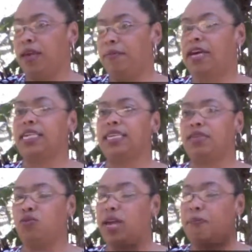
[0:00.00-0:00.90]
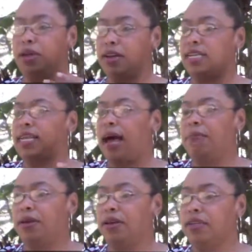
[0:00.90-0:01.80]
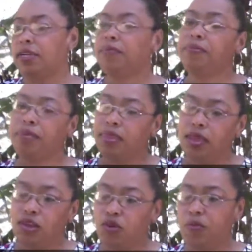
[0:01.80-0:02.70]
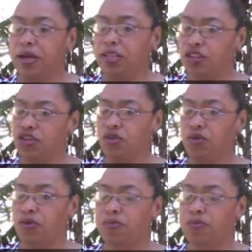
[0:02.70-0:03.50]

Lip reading: Because as I build, you build too.